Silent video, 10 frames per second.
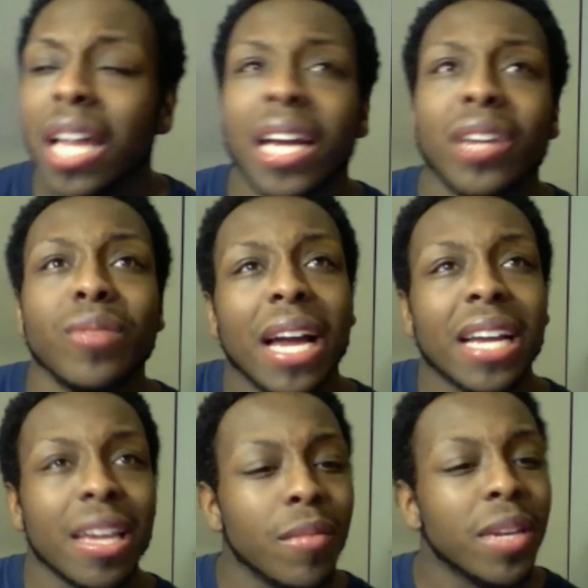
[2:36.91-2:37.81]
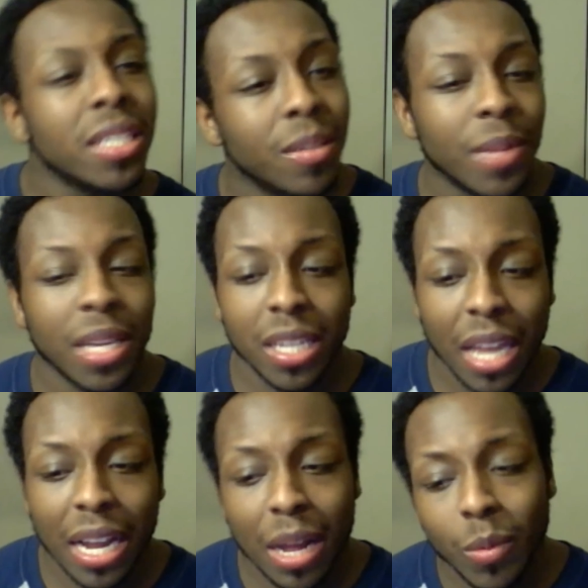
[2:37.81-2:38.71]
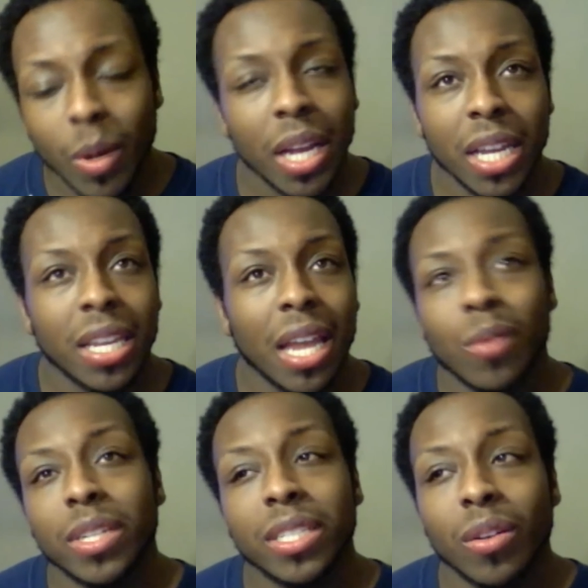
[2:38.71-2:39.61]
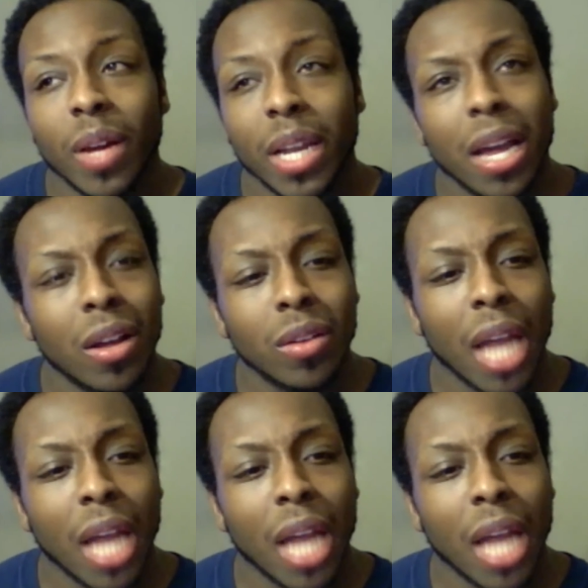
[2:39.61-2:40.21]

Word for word: Like you're not giving it to me like I want it and like what is going on?